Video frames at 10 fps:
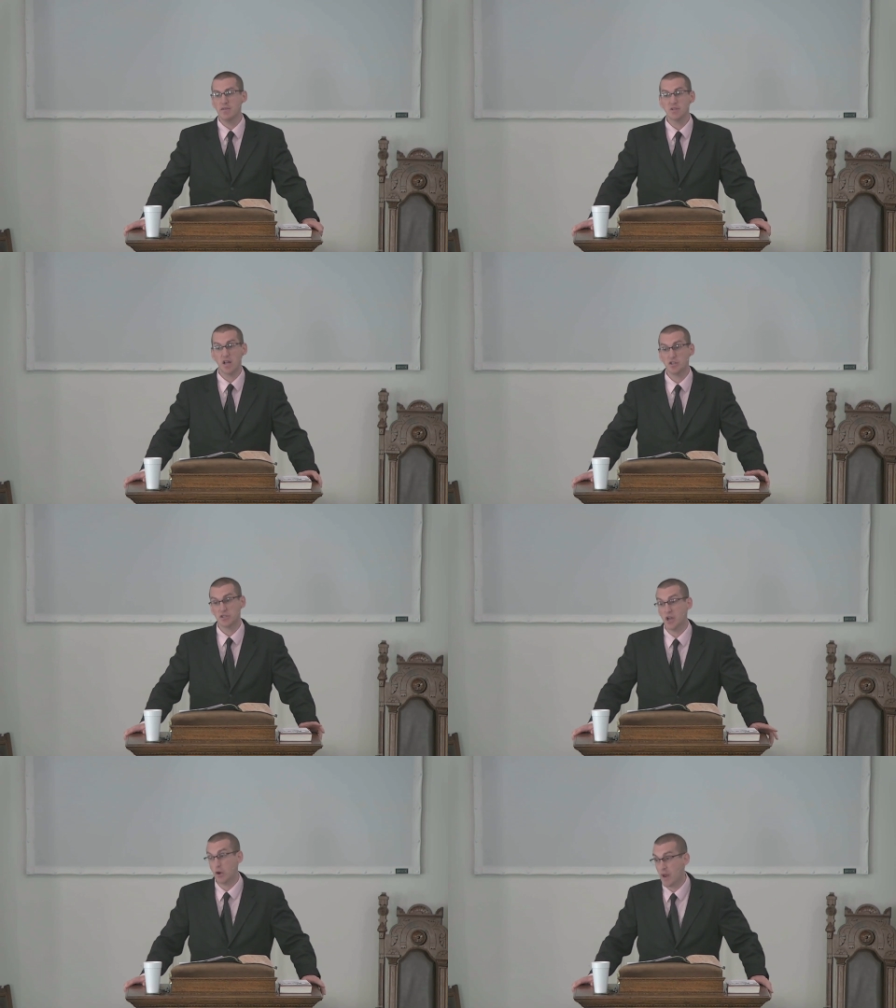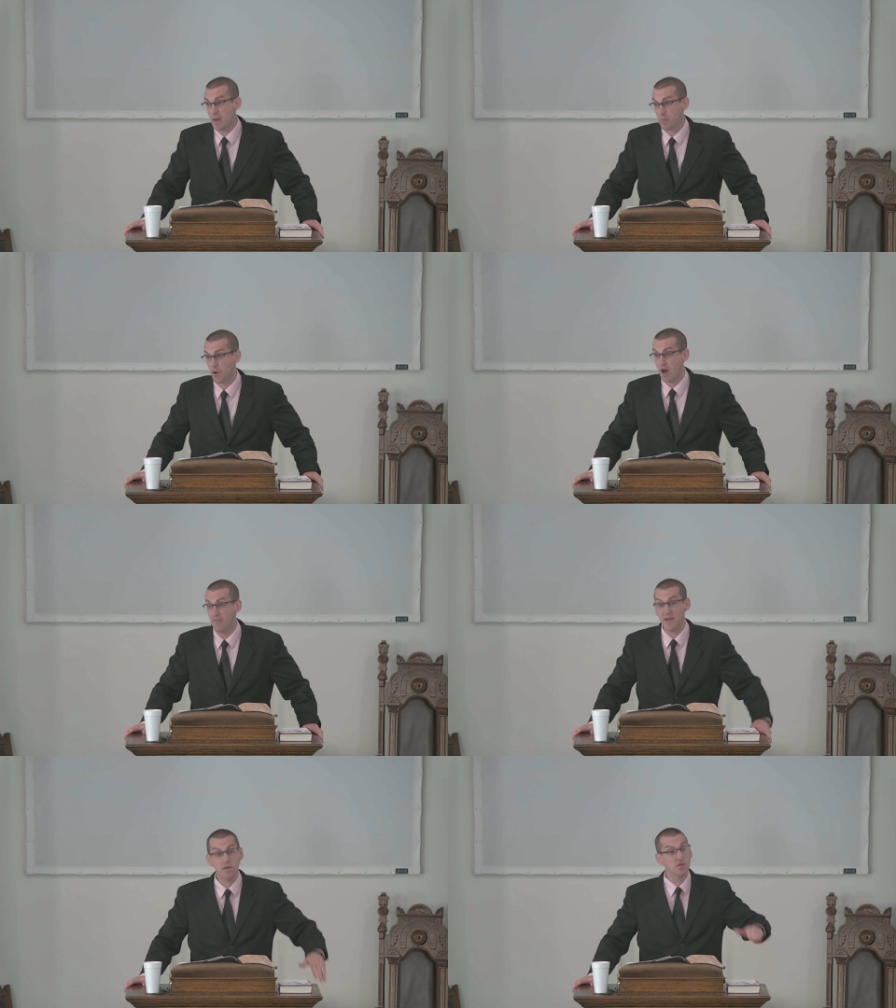He was not just a great
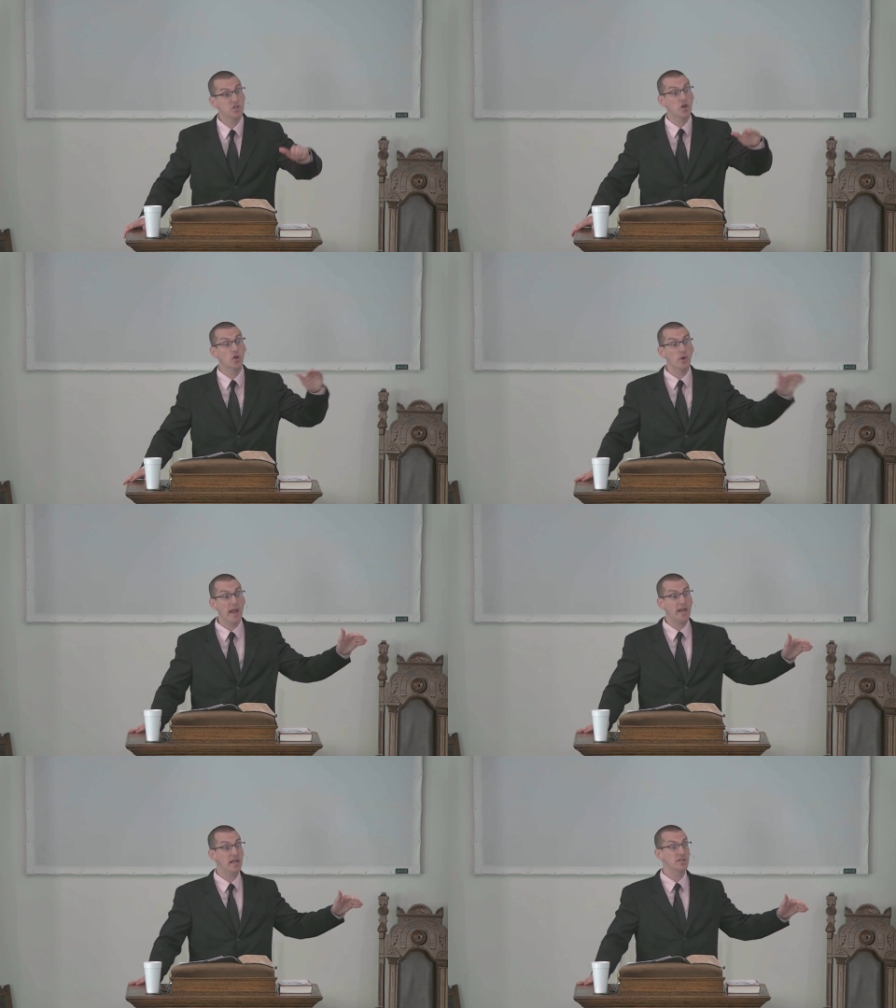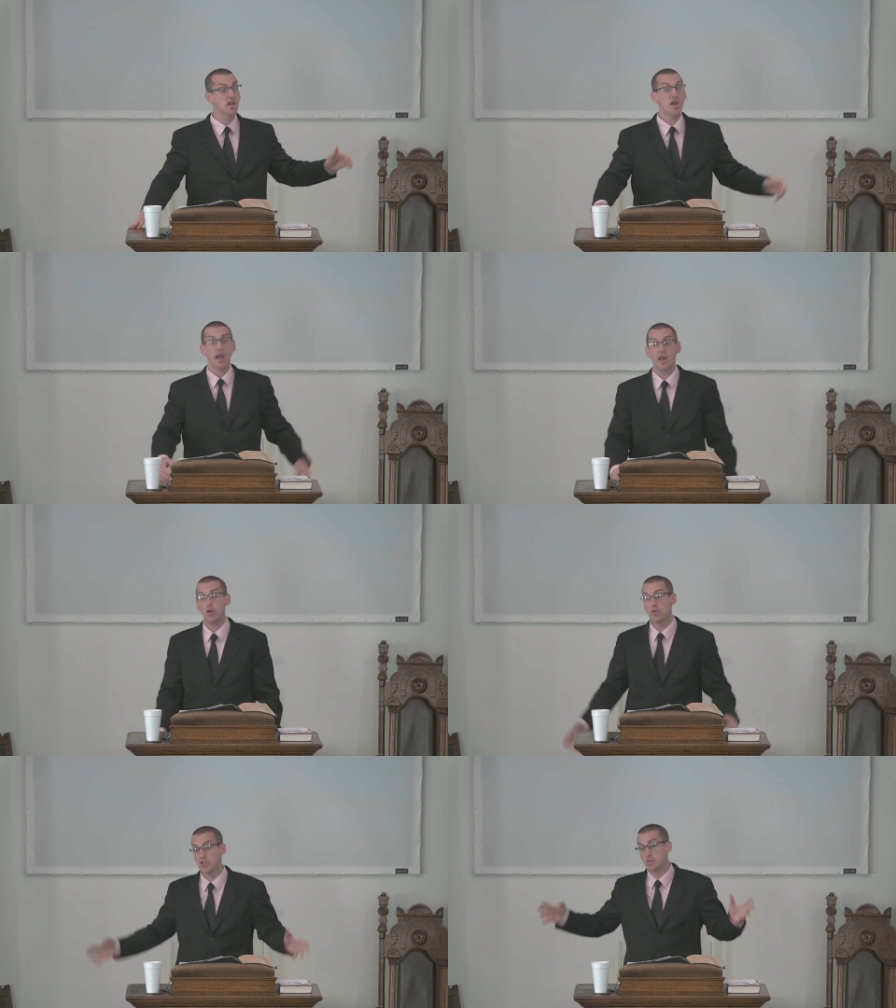prophet, he was the greatest
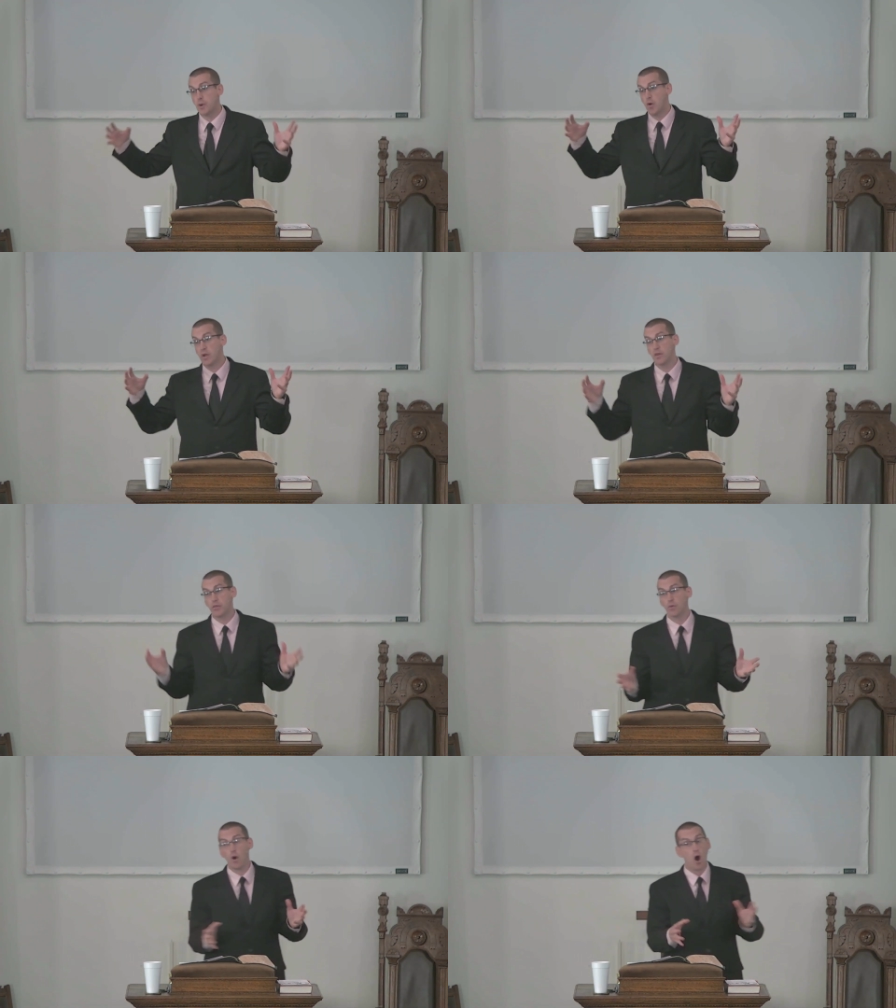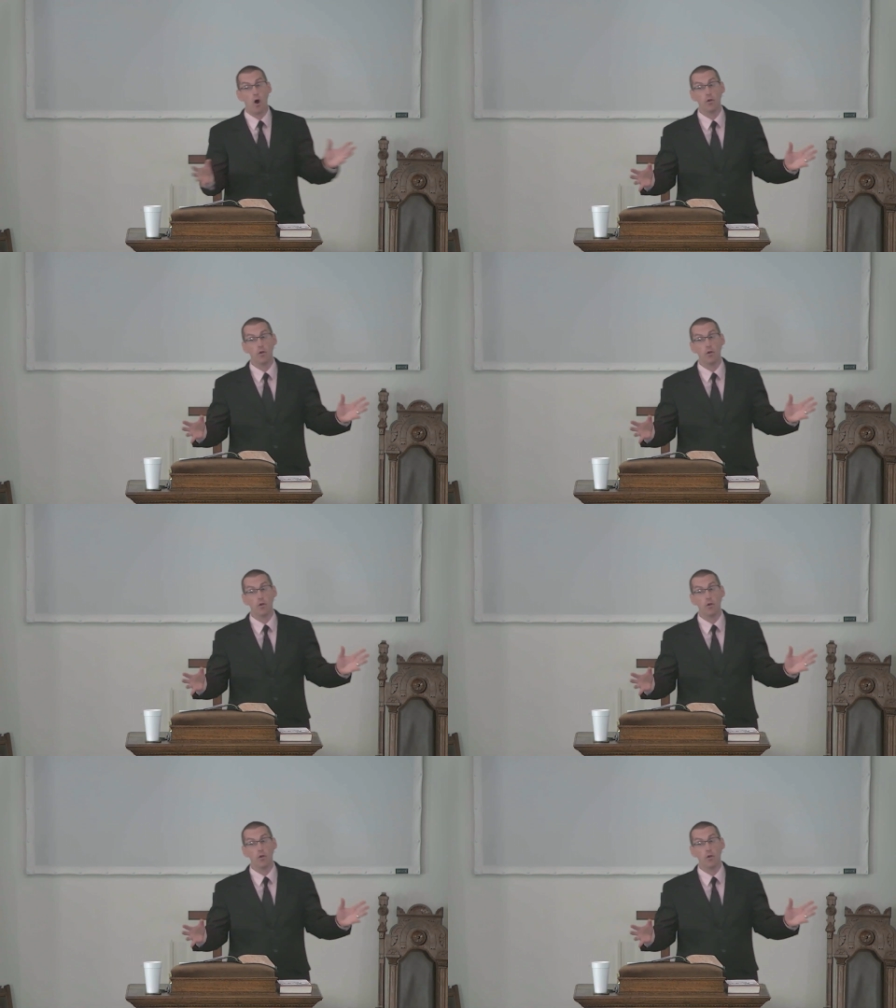and who has spoken through